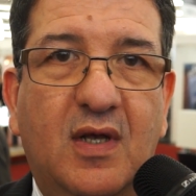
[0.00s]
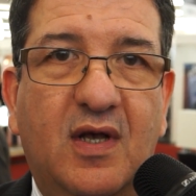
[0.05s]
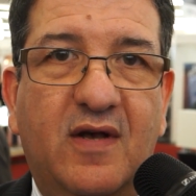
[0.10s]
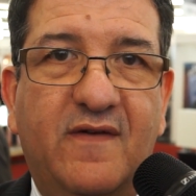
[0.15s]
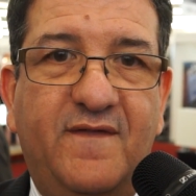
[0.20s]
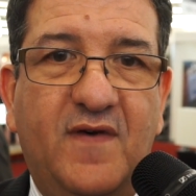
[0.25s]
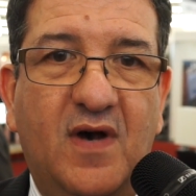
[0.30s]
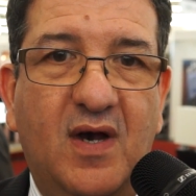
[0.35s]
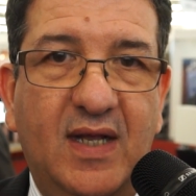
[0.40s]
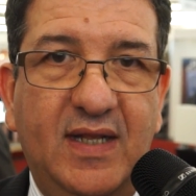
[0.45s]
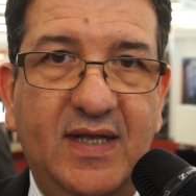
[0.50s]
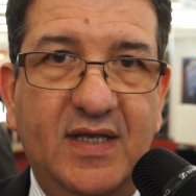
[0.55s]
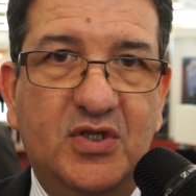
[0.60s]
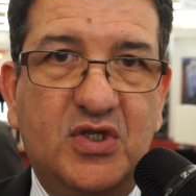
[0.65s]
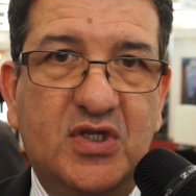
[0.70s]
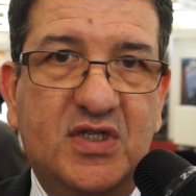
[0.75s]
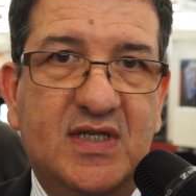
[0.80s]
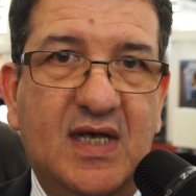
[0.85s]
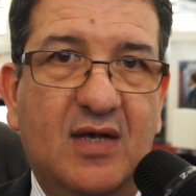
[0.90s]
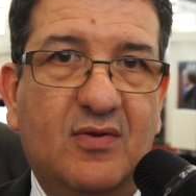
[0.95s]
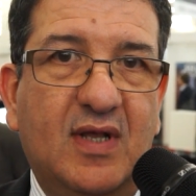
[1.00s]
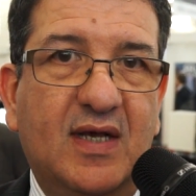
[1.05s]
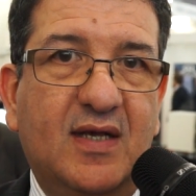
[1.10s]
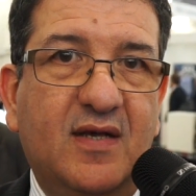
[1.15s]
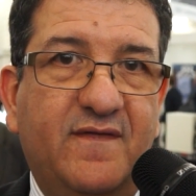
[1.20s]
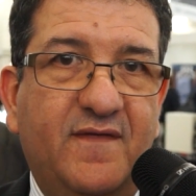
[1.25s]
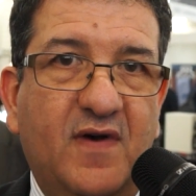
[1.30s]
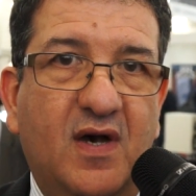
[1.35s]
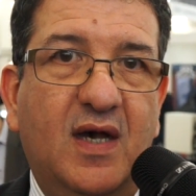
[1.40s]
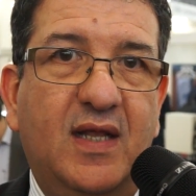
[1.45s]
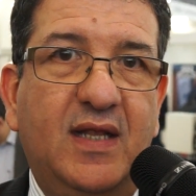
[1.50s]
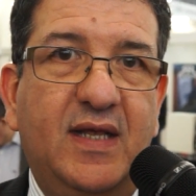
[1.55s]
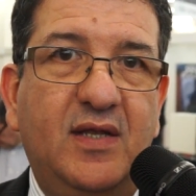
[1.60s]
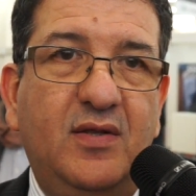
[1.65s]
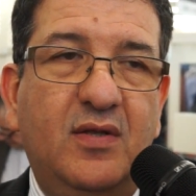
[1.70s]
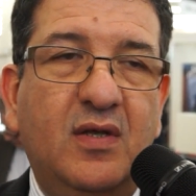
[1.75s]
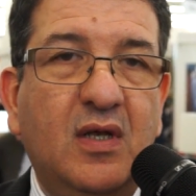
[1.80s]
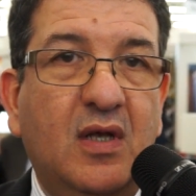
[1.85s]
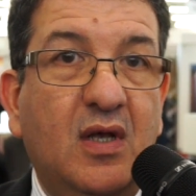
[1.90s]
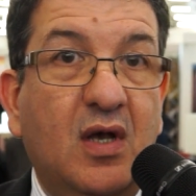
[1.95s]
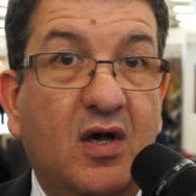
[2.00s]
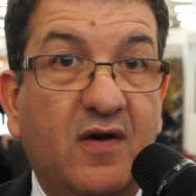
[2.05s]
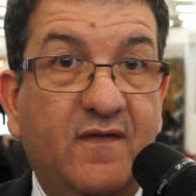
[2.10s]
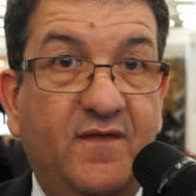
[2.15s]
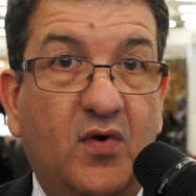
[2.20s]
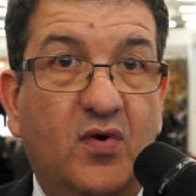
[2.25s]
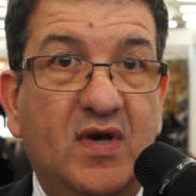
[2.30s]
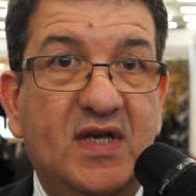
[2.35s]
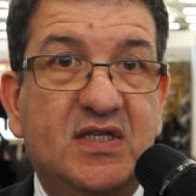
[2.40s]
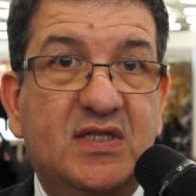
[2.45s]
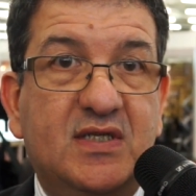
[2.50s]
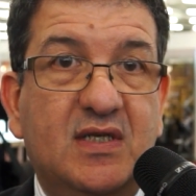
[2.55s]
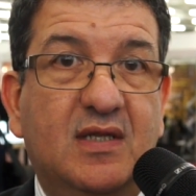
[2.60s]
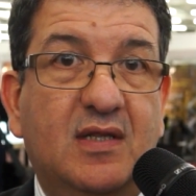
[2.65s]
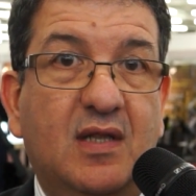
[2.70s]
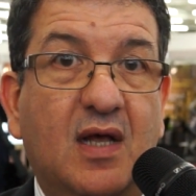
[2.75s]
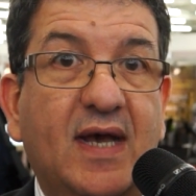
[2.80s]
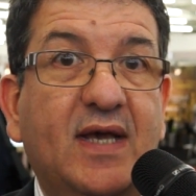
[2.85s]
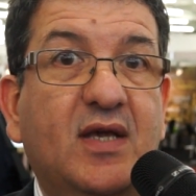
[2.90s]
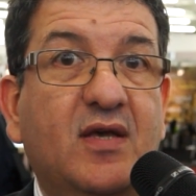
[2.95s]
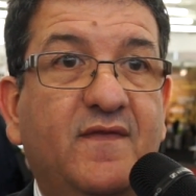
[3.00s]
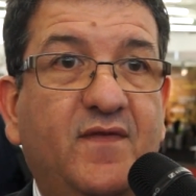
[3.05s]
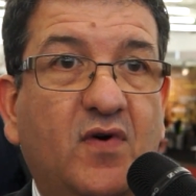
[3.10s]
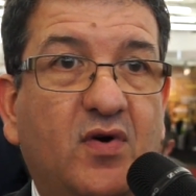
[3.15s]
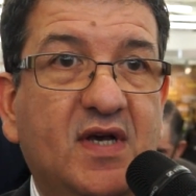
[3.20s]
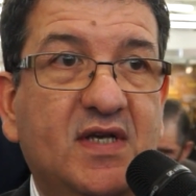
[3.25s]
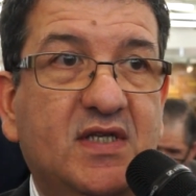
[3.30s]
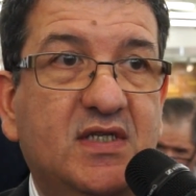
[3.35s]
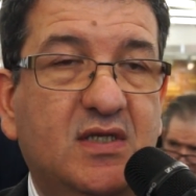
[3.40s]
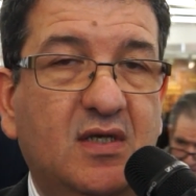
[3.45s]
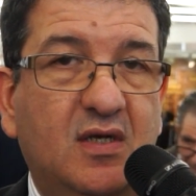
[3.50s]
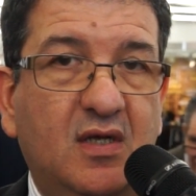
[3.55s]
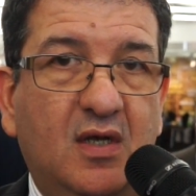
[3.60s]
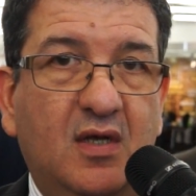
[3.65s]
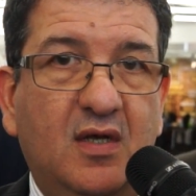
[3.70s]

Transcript: A violin should sound like a violin, a voice like a voice.